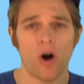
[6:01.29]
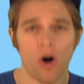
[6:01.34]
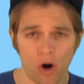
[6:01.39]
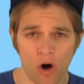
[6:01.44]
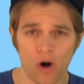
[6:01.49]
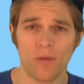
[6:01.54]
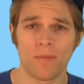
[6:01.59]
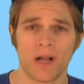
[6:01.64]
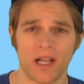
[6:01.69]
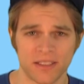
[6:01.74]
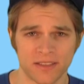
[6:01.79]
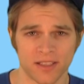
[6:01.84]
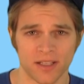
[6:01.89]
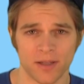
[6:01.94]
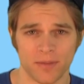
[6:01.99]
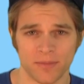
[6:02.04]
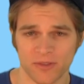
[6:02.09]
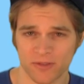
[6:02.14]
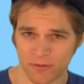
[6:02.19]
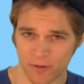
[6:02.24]
all
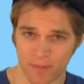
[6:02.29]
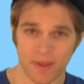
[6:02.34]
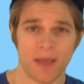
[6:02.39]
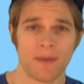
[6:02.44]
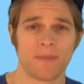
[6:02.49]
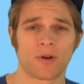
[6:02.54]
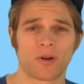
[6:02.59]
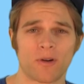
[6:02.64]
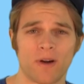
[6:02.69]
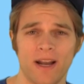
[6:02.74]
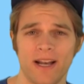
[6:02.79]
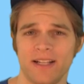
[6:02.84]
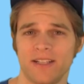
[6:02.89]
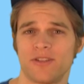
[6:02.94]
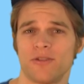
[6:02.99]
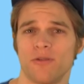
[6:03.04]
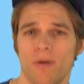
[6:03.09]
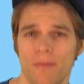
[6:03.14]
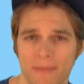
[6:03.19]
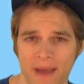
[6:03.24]
Muslims from immigrating
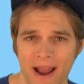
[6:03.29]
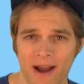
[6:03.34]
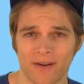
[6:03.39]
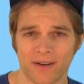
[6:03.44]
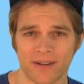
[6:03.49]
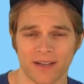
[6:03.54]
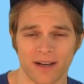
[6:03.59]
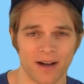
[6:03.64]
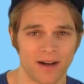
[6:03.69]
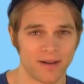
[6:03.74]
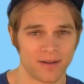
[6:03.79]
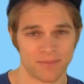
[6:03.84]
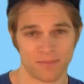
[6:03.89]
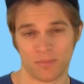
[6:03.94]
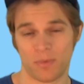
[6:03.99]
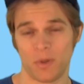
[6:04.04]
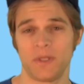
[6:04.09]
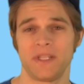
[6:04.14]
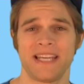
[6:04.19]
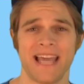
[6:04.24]
to America,
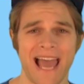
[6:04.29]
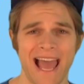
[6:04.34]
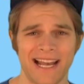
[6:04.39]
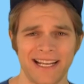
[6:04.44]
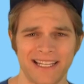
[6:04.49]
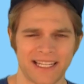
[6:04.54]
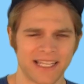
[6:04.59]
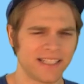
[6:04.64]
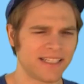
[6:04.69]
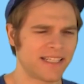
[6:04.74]
but yet